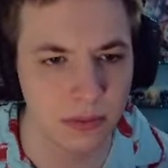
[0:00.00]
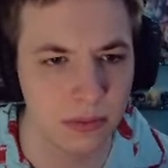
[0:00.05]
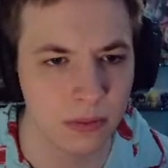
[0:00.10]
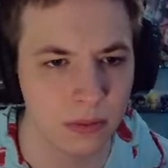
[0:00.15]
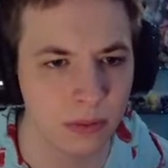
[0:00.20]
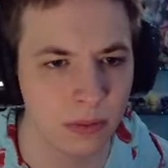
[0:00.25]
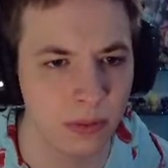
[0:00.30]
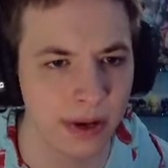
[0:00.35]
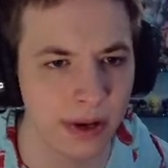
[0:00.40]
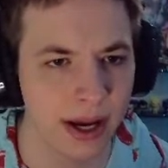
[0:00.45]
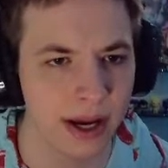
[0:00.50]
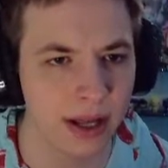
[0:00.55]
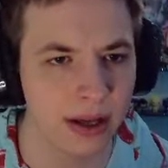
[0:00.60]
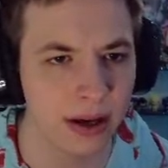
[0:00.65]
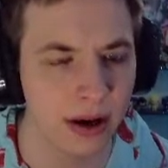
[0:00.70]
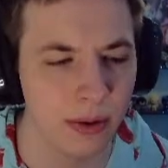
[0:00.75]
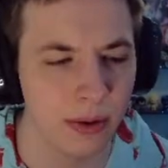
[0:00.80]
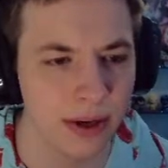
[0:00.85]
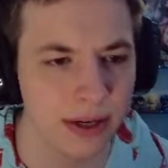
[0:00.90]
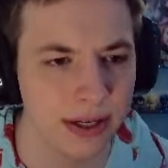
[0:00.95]
We gotta
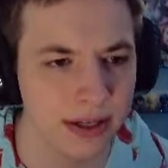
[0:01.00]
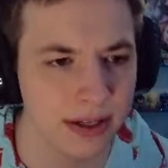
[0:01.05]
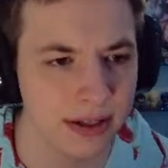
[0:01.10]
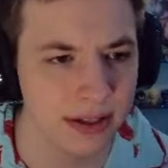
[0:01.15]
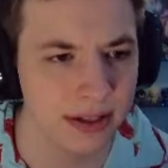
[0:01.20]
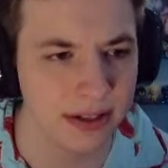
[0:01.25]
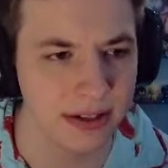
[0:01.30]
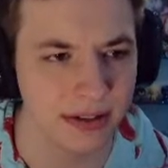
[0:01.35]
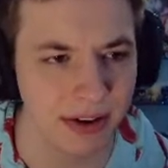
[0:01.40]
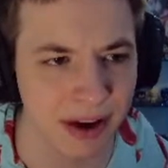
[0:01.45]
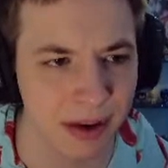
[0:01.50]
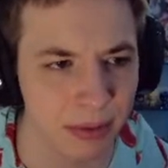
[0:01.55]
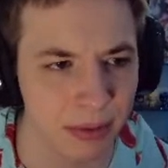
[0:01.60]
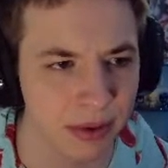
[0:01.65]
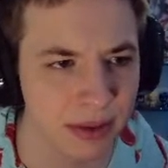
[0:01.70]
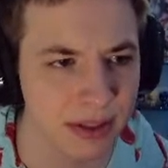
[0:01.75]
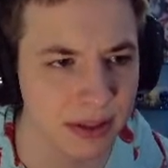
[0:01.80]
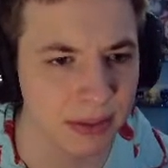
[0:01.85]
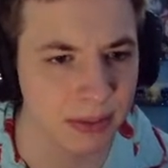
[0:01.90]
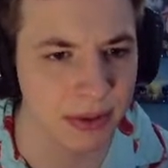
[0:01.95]
go into this
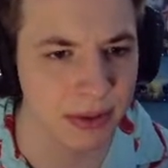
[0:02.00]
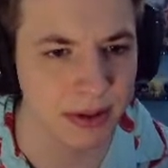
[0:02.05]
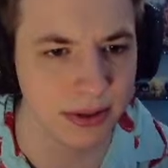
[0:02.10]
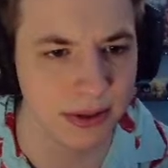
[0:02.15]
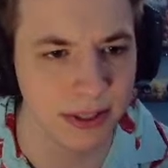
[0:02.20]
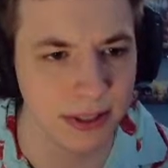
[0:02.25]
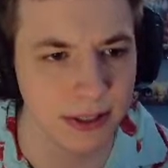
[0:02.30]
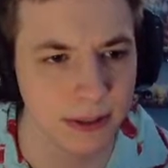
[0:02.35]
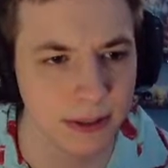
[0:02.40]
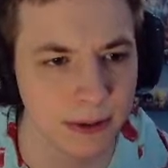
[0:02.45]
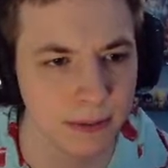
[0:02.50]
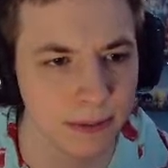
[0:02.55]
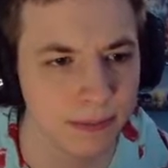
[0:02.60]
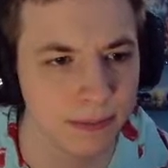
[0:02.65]
Vampirism build here.